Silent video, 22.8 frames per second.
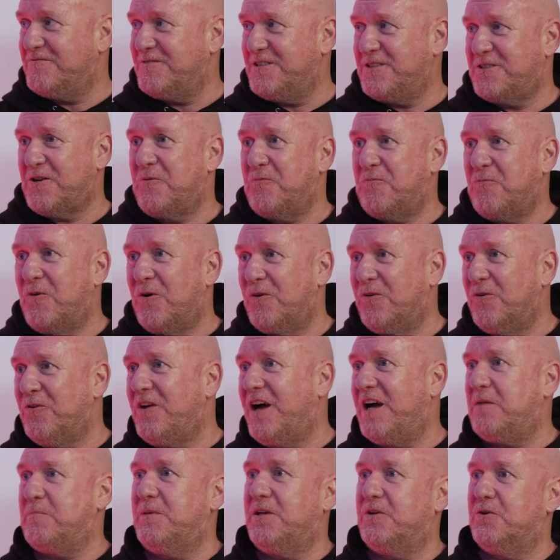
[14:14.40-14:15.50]
we don't want
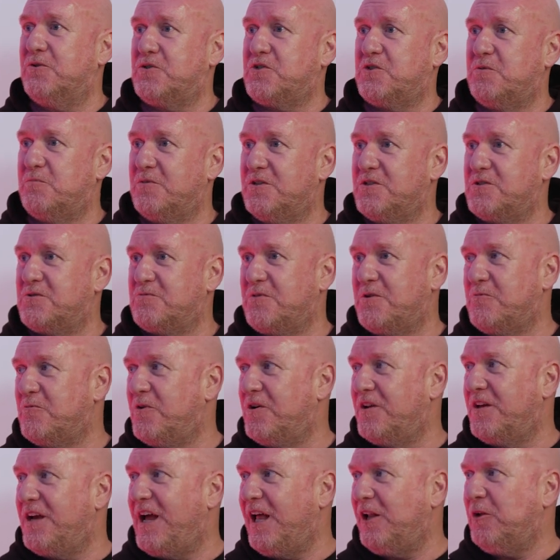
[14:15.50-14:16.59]
unhappy customers. We
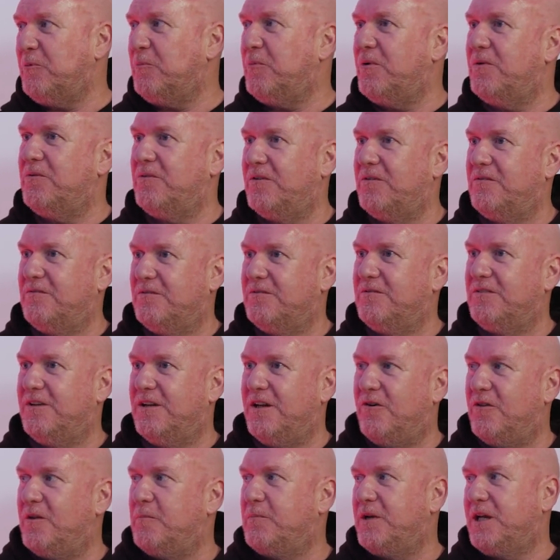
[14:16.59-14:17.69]
want to help, you
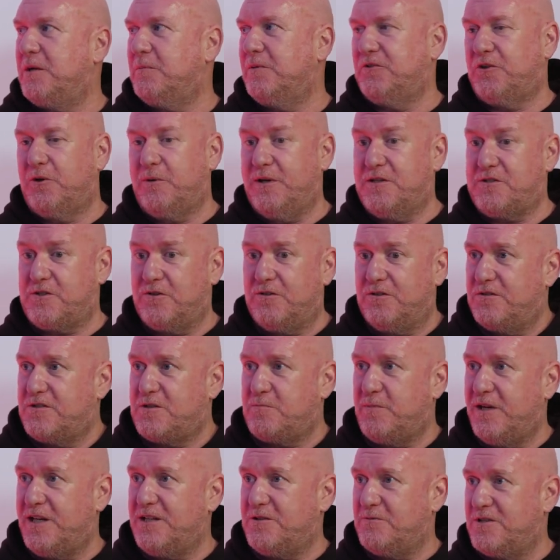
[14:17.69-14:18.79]
know, other people do it. So
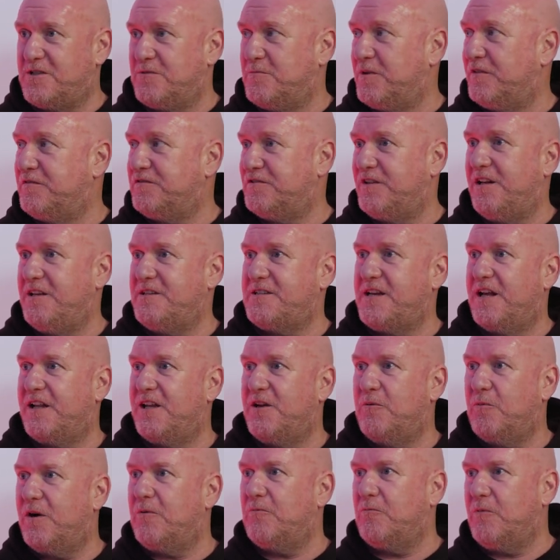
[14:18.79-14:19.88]
speak to us and we'll freely tell
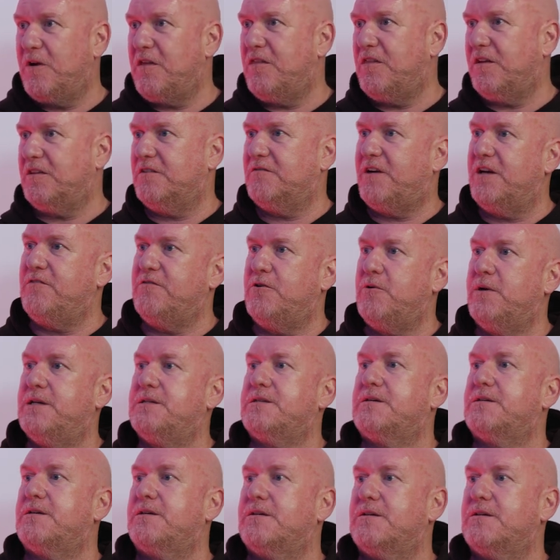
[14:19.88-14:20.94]
you what we think the right route is.